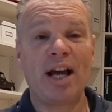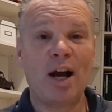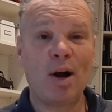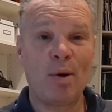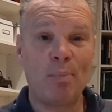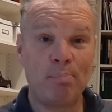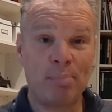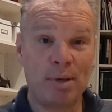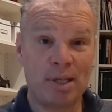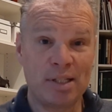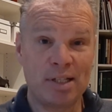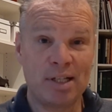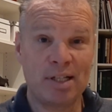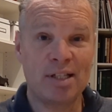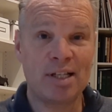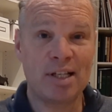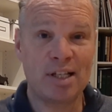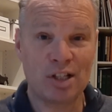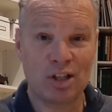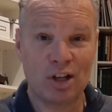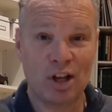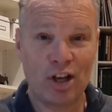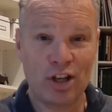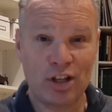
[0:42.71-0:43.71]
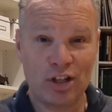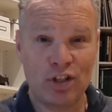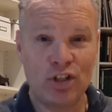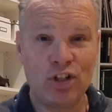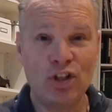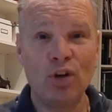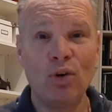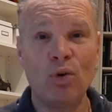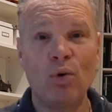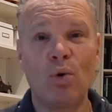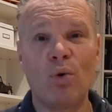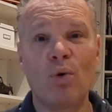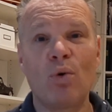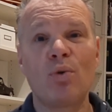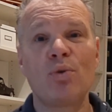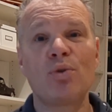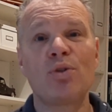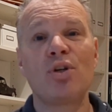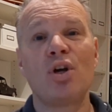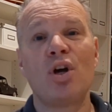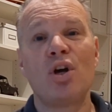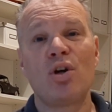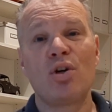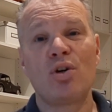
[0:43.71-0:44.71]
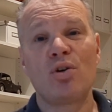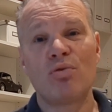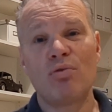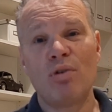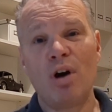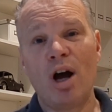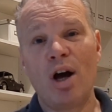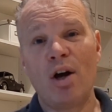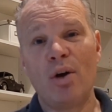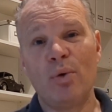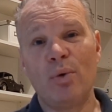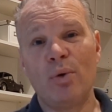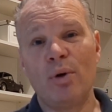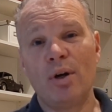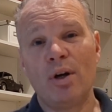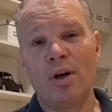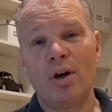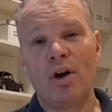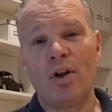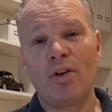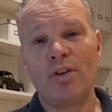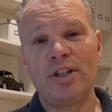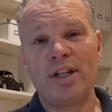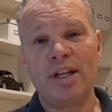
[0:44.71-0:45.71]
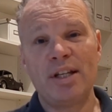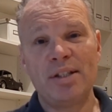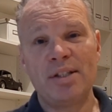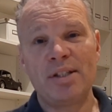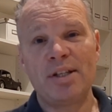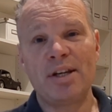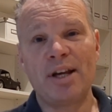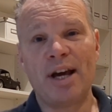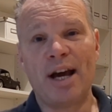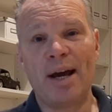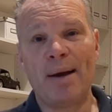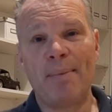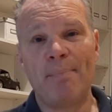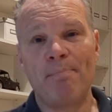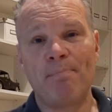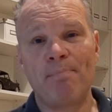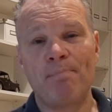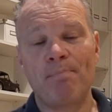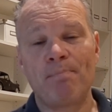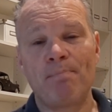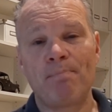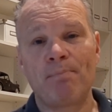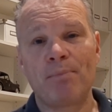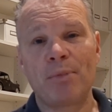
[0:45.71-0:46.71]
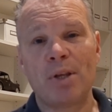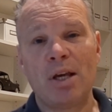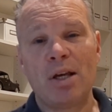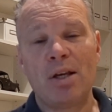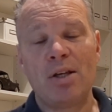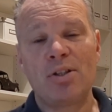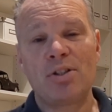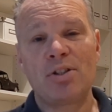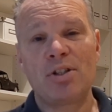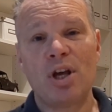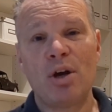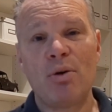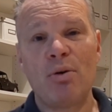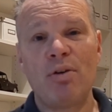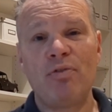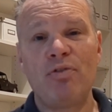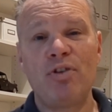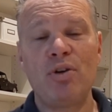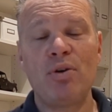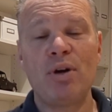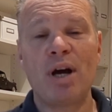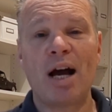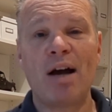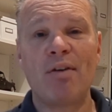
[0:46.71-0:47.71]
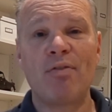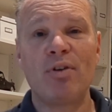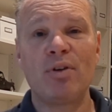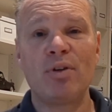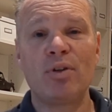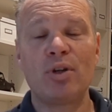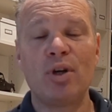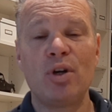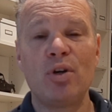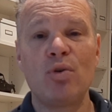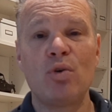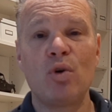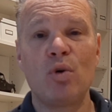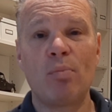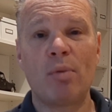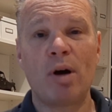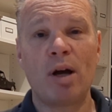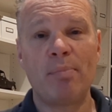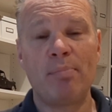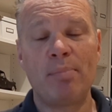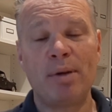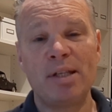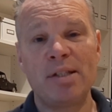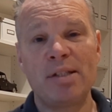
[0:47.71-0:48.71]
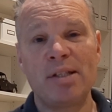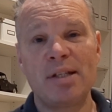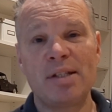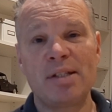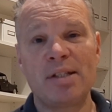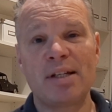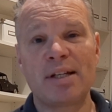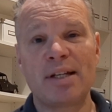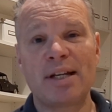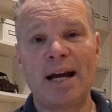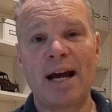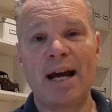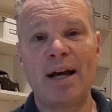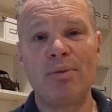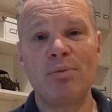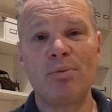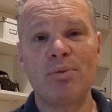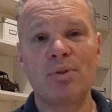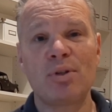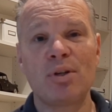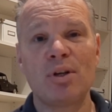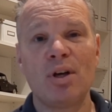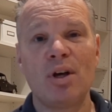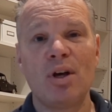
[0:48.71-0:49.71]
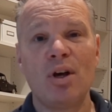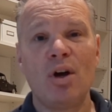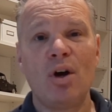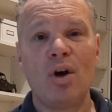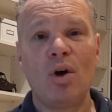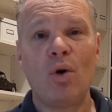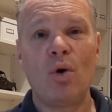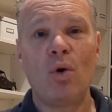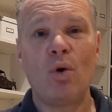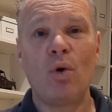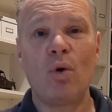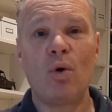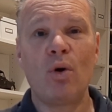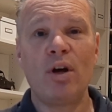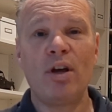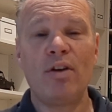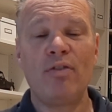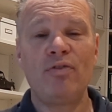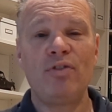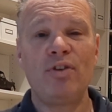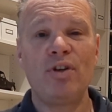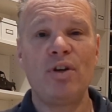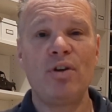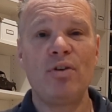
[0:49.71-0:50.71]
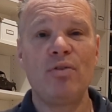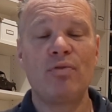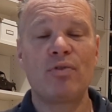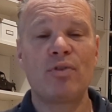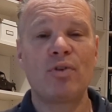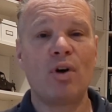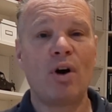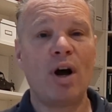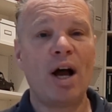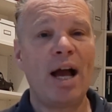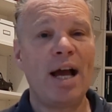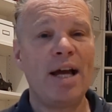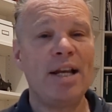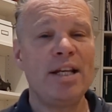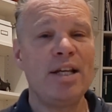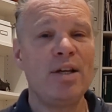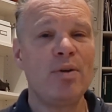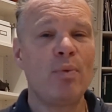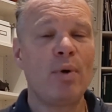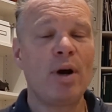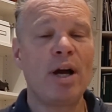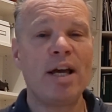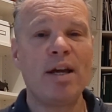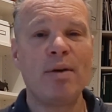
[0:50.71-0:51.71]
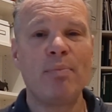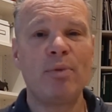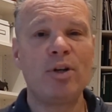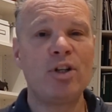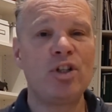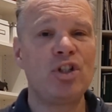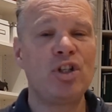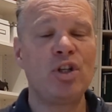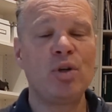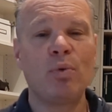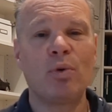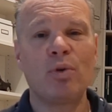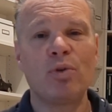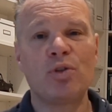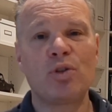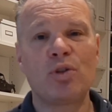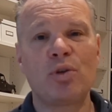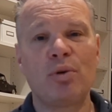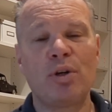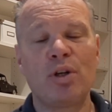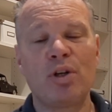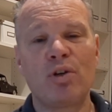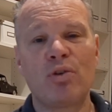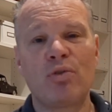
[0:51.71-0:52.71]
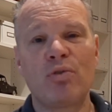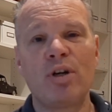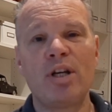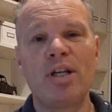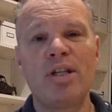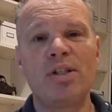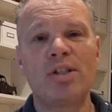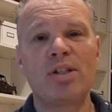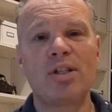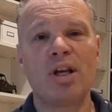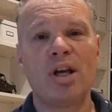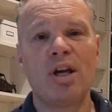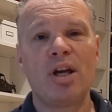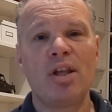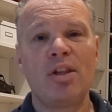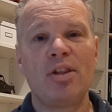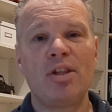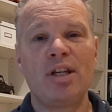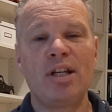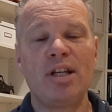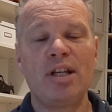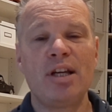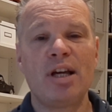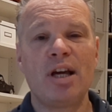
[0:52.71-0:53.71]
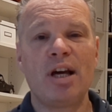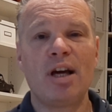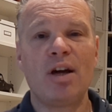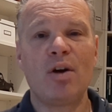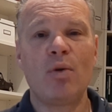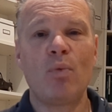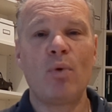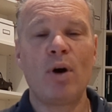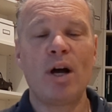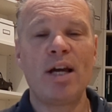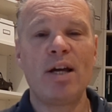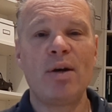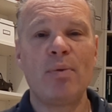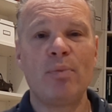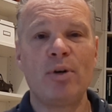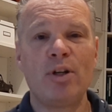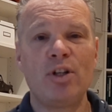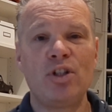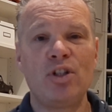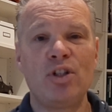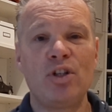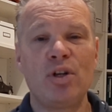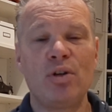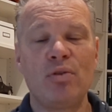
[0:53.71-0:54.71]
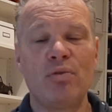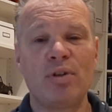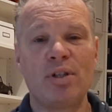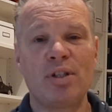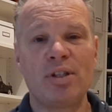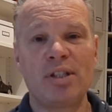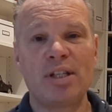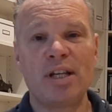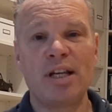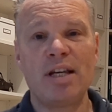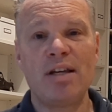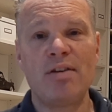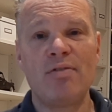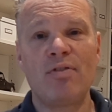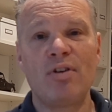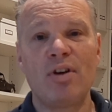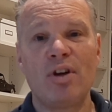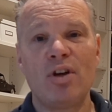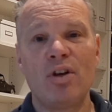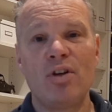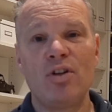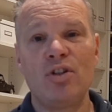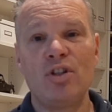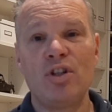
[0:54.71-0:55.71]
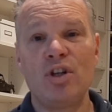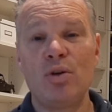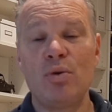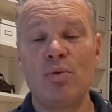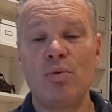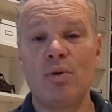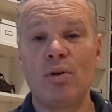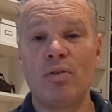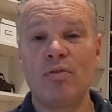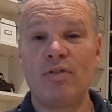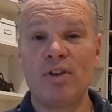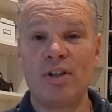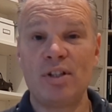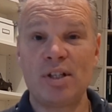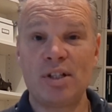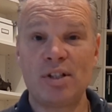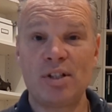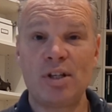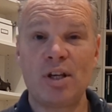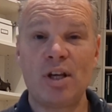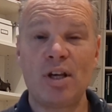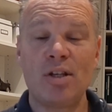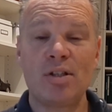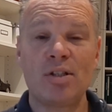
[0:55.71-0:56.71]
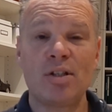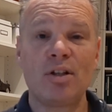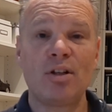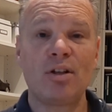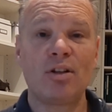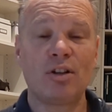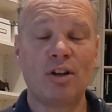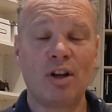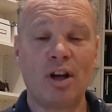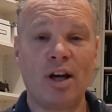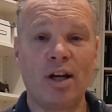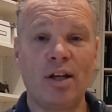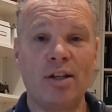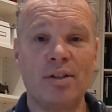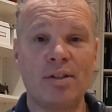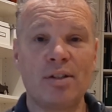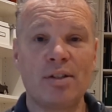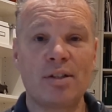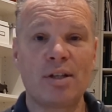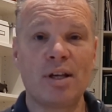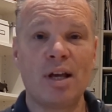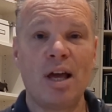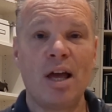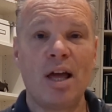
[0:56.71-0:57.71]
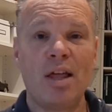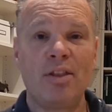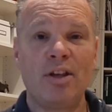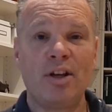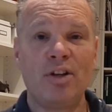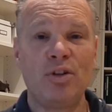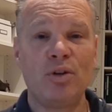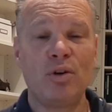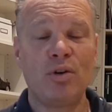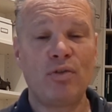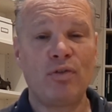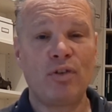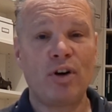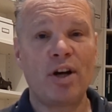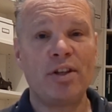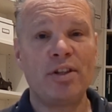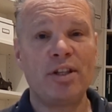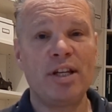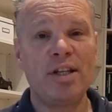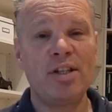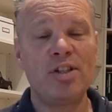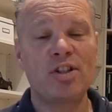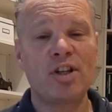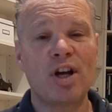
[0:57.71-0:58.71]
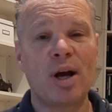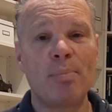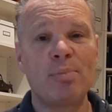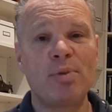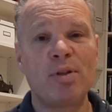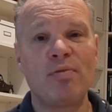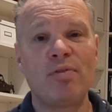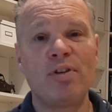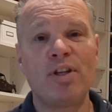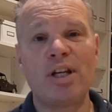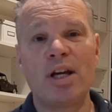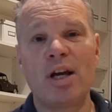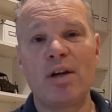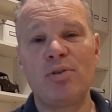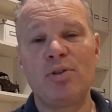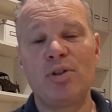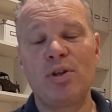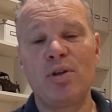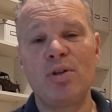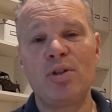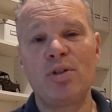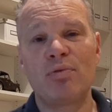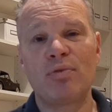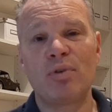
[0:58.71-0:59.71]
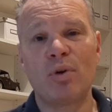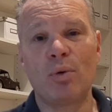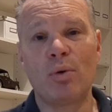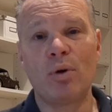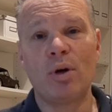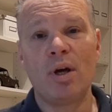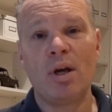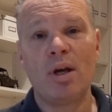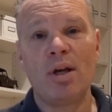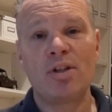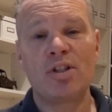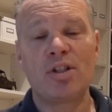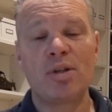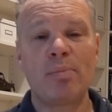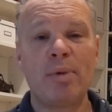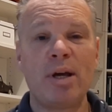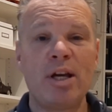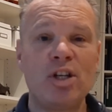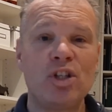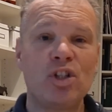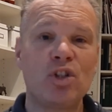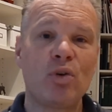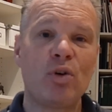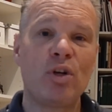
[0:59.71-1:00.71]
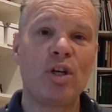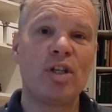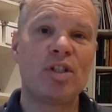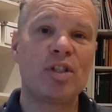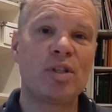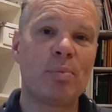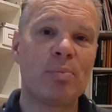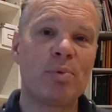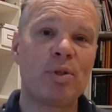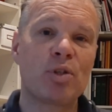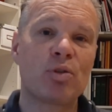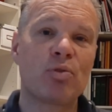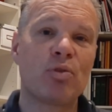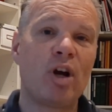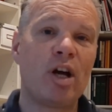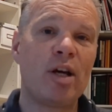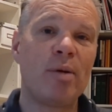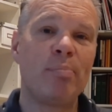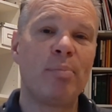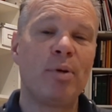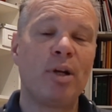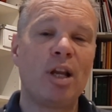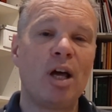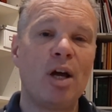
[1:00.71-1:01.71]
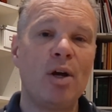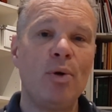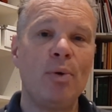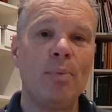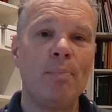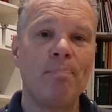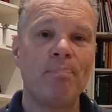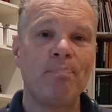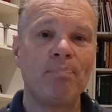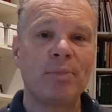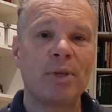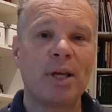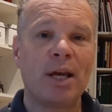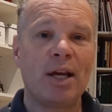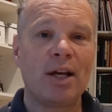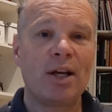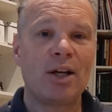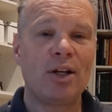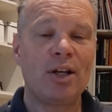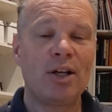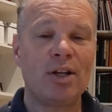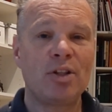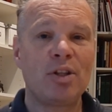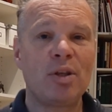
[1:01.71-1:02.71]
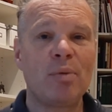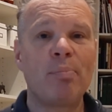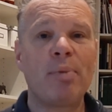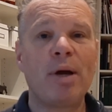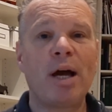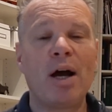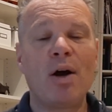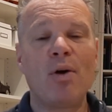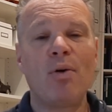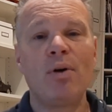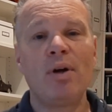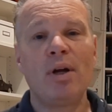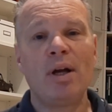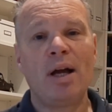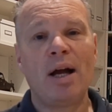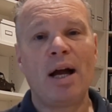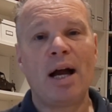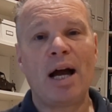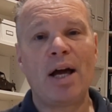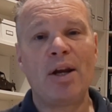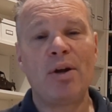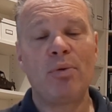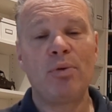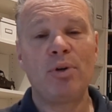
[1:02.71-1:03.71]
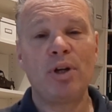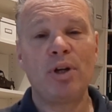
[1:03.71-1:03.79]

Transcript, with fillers: help businesses like yours grow on the internet. So if you have a Google My Business account, or if you've got any way in which you want to increase the uh, way in which you receive new visitors and clients, then you'll find these types of videos useful. So make sure you subscribe below, click the bell, and it will